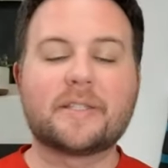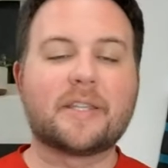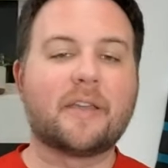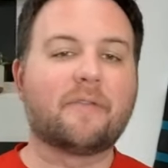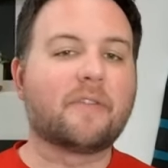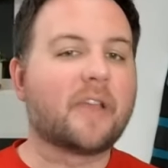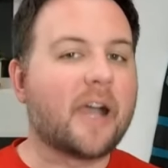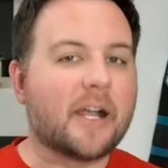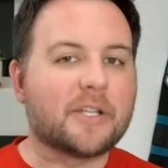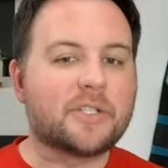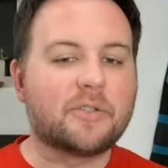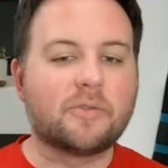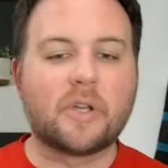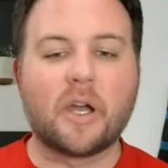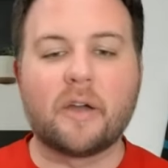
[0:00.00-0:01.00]
They've got
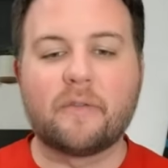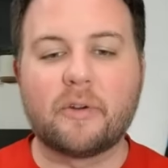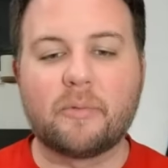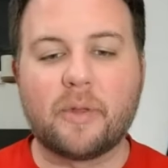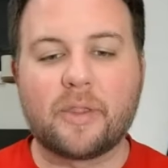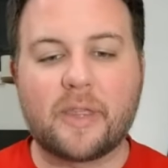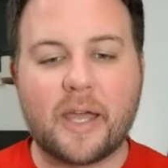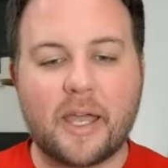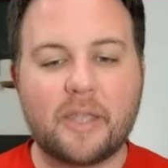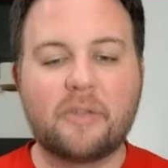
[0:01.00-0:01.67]
you covered with that.